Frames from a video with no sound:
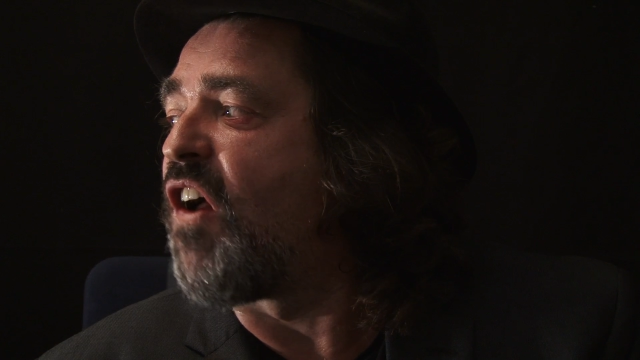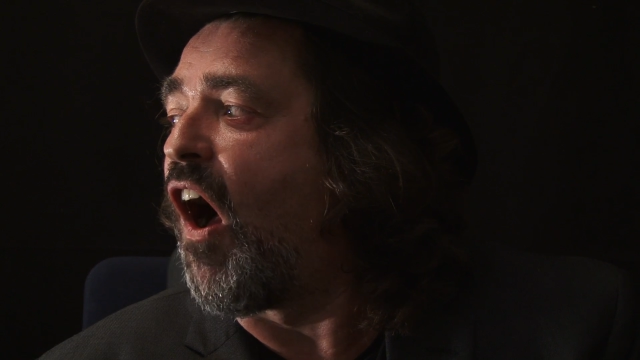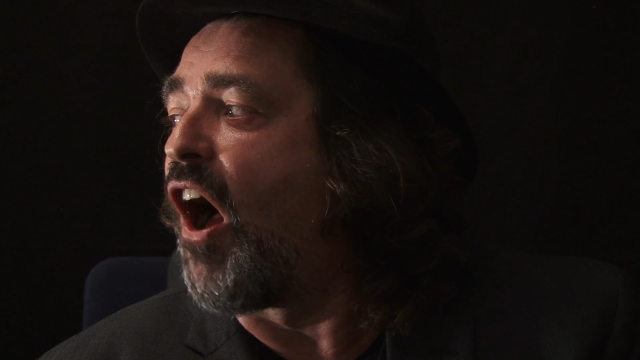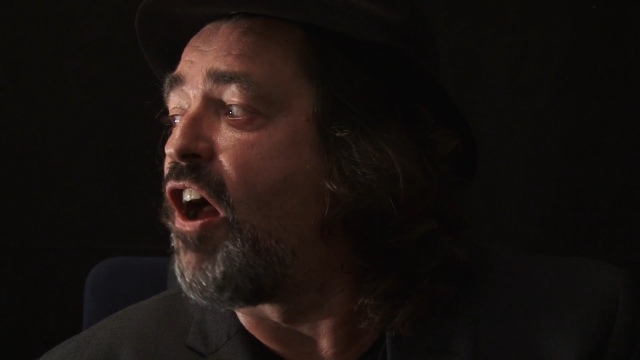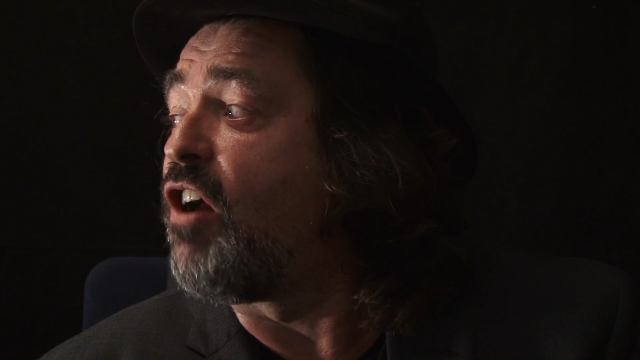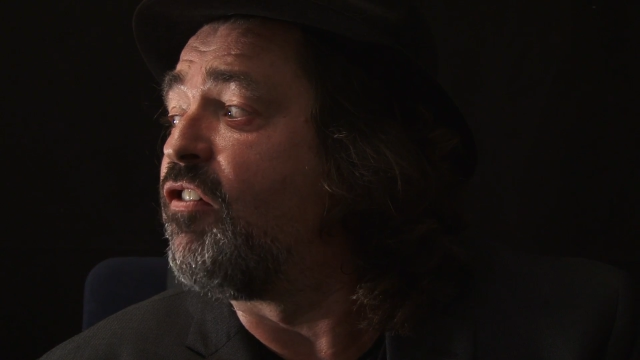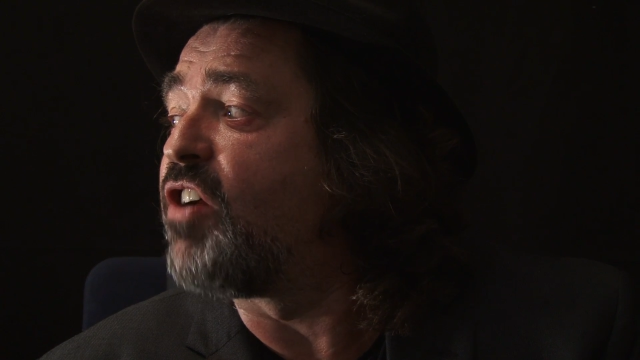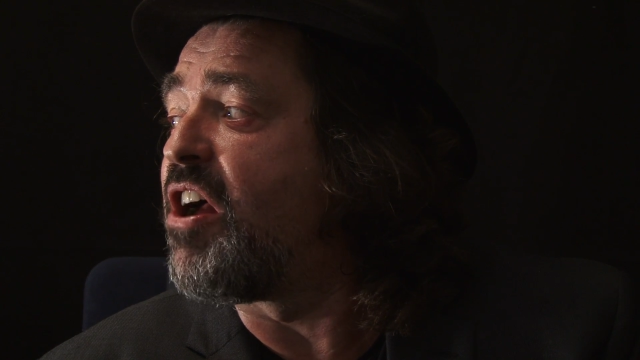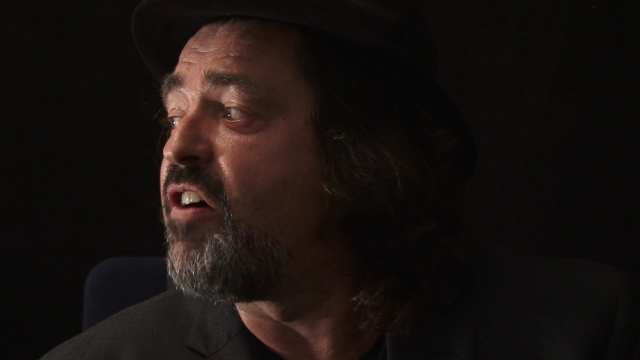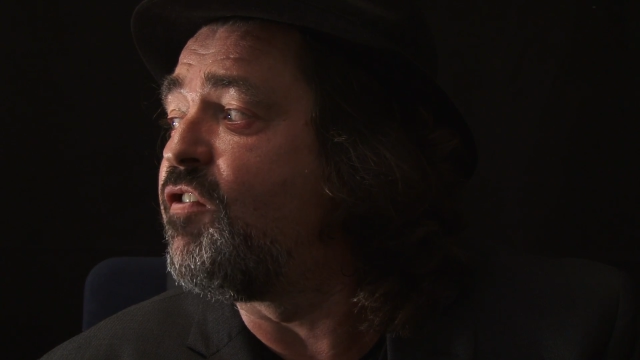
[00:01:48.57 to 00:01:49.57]
that I have
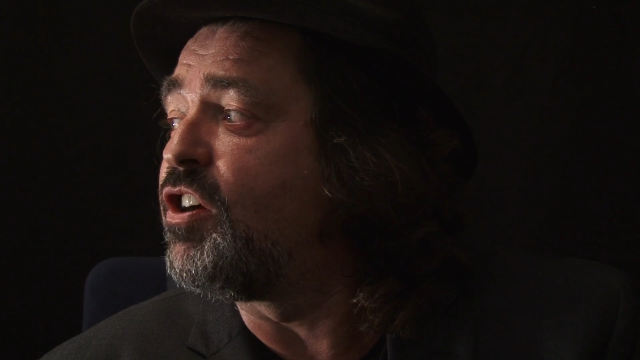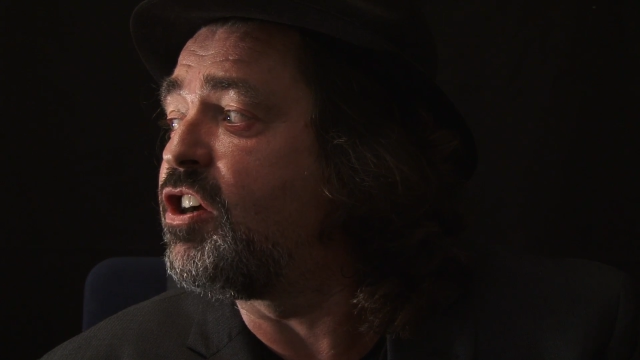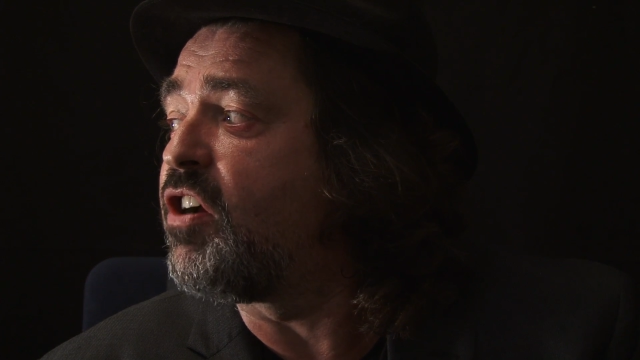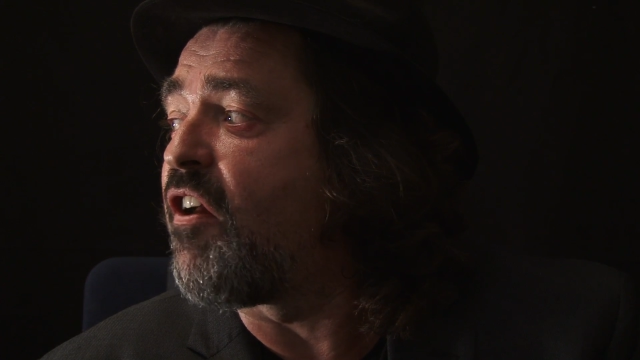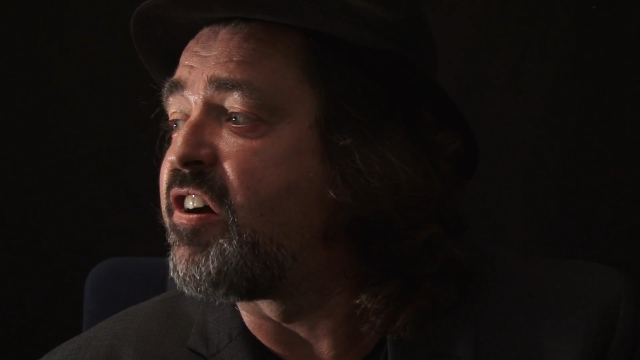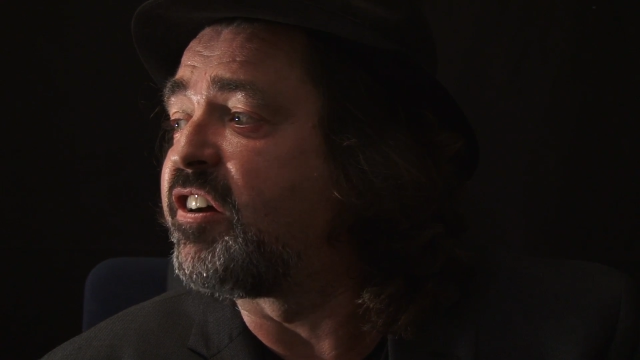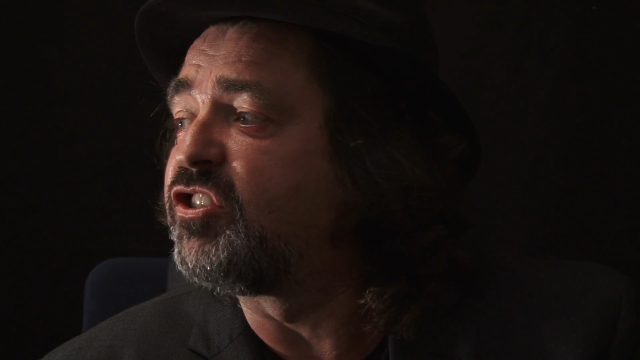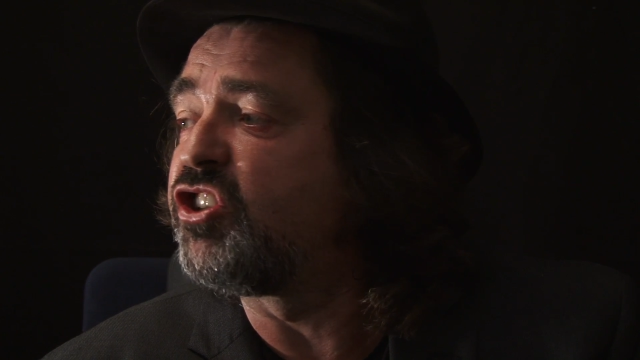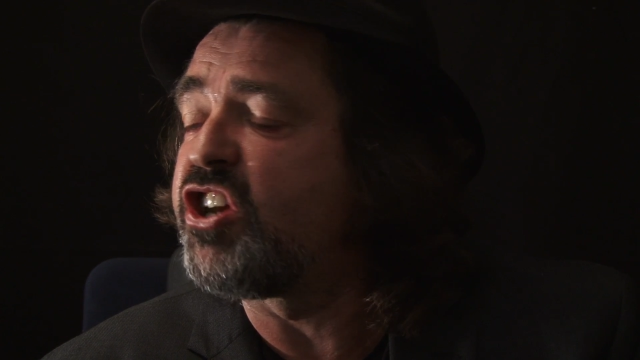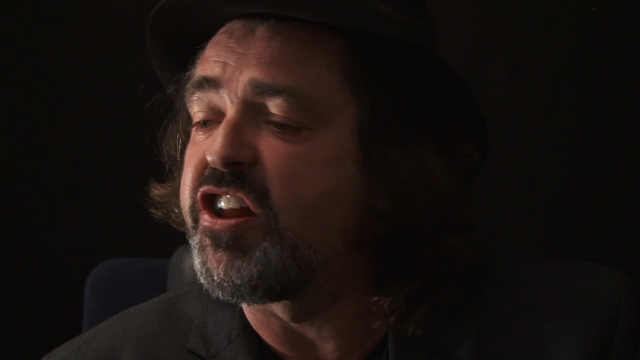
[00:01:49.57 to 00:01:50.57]
ever
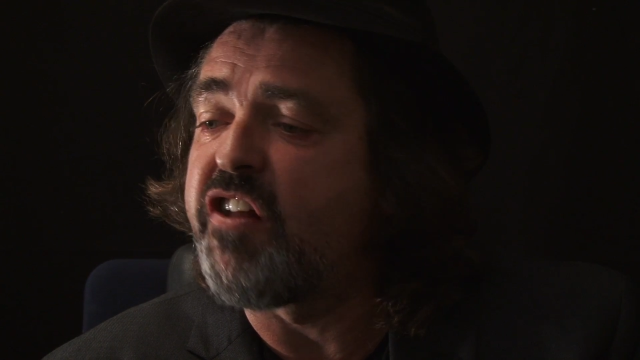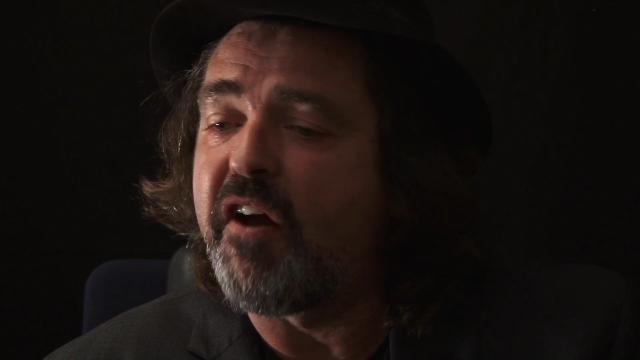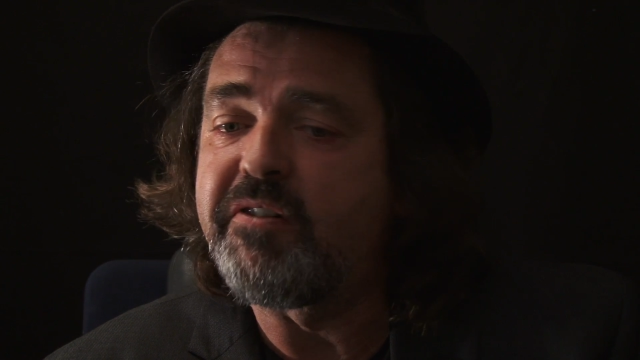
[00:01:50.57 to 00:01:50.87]
seen